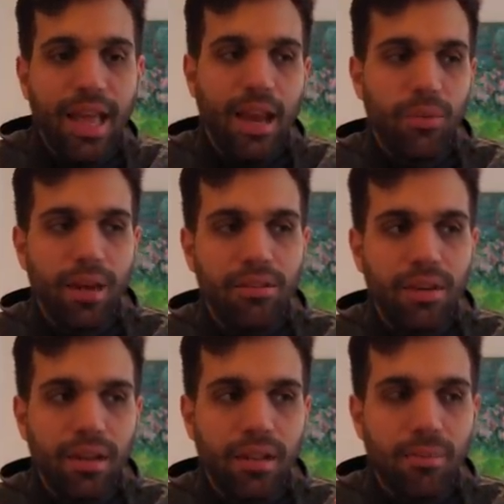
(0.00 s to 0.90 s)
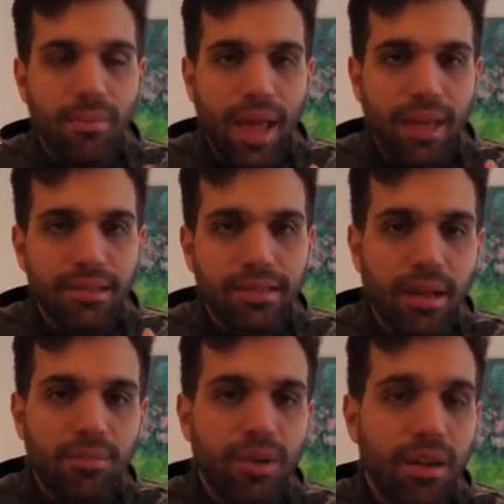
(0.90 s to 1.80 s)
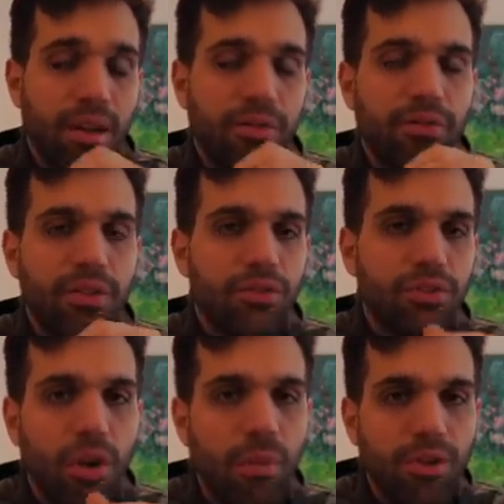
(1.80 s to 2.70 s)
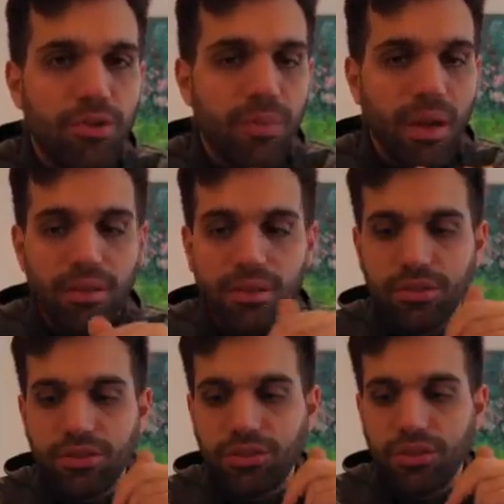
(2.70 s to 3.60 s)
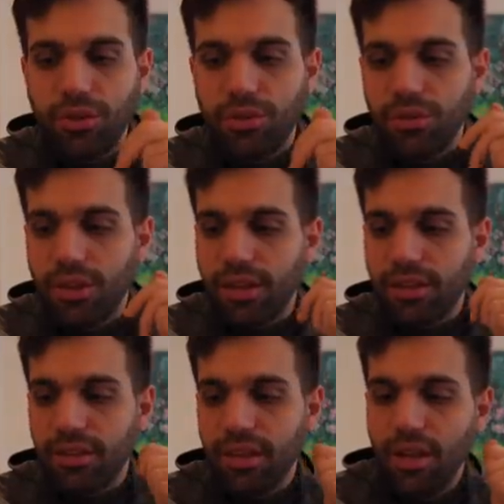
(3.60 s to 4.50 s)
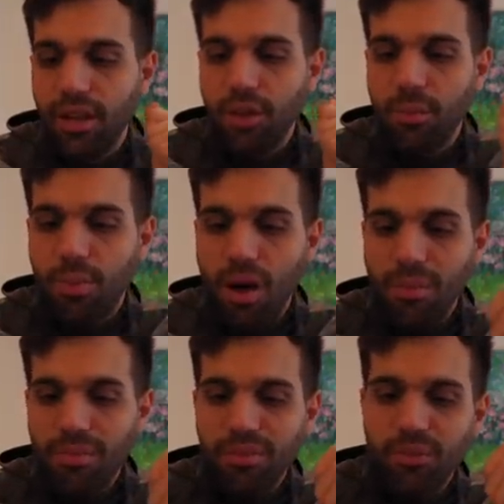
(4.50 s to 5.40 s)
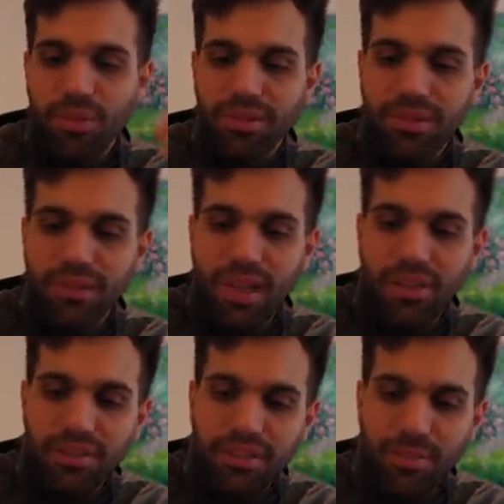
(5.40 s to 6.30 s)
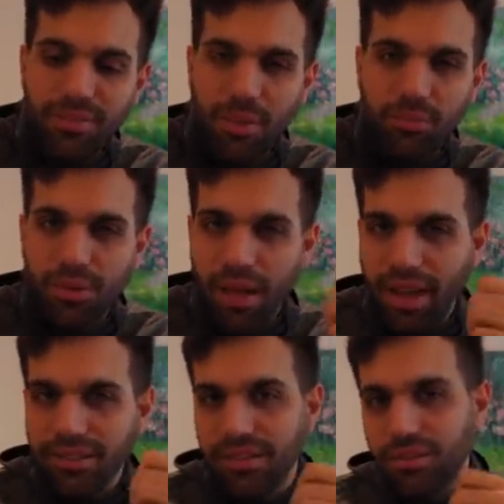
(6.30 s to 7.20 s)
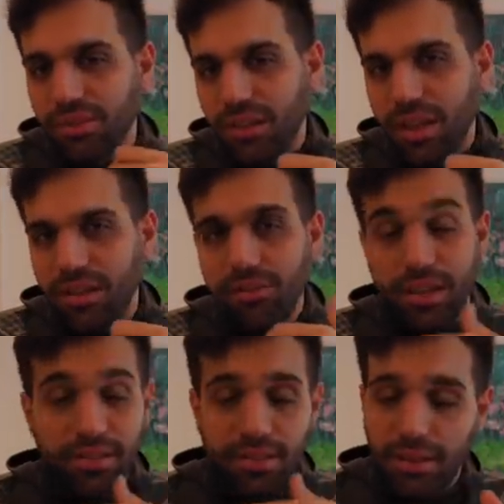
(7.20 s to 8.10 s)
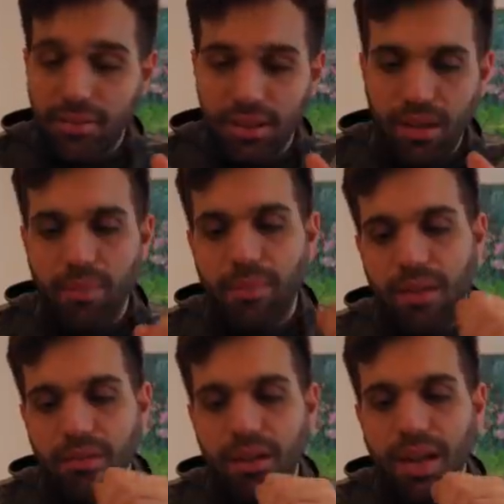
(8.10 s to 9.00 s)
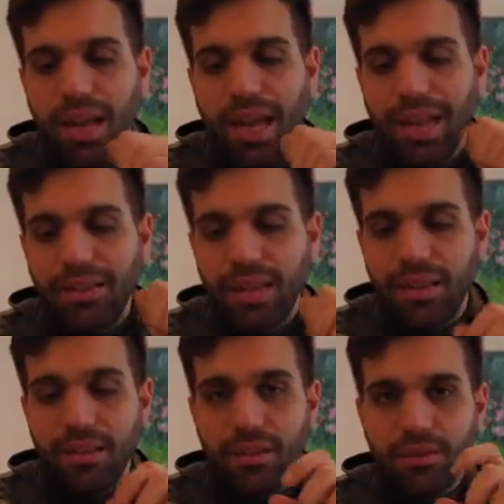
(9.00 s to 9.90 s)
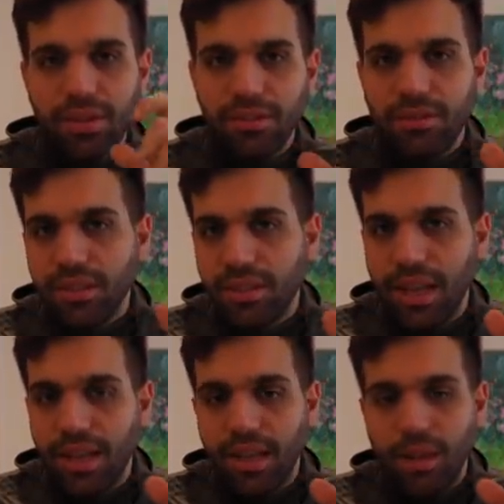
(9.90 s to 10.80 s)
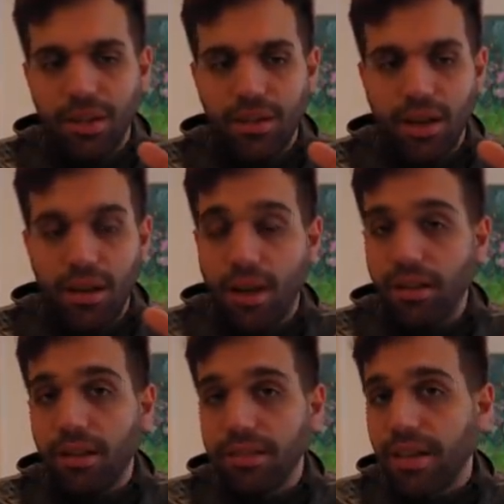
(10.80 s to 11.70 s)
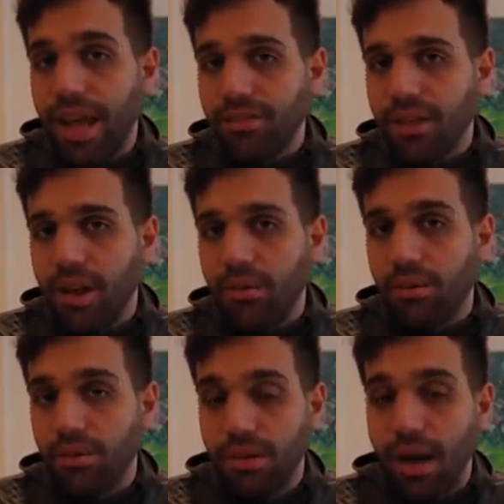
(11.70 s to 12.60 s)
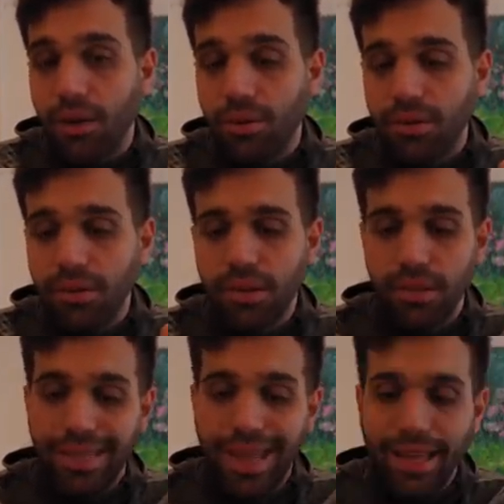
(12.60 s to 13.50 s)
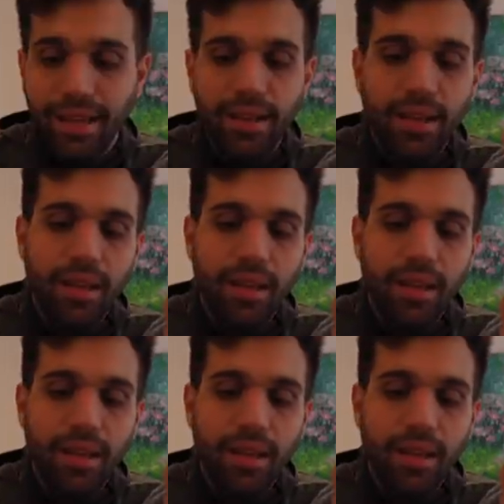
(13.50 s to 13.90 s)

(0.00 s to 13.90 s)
And whenever I come back and stop running, I feel so much better, so like pumped, but at the same time relaxed and relieved. I sleep a lot better. And then the rest of the day, I mean, I lost half an hour or an hour a day